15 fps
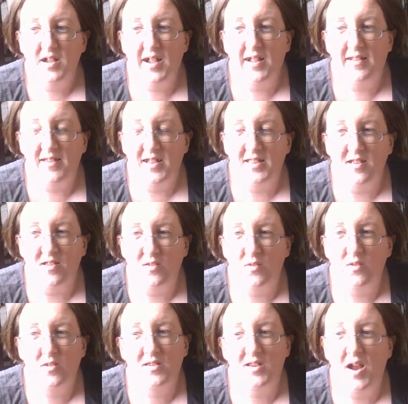It's like this
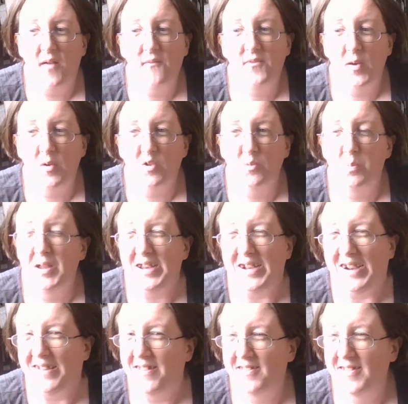stuff that was planted
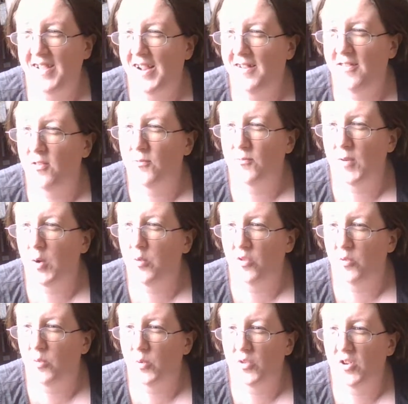on the sides of the roads
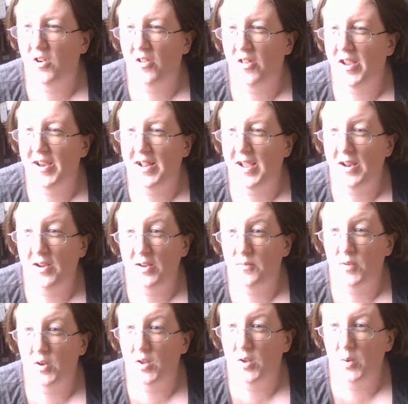in North Carolina. I don't
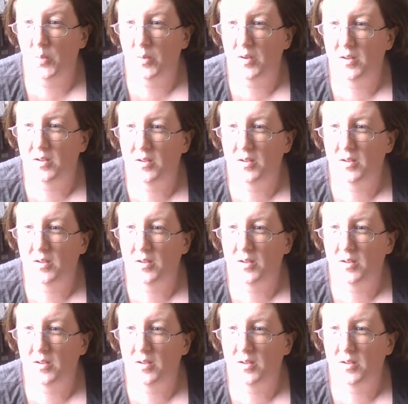even know.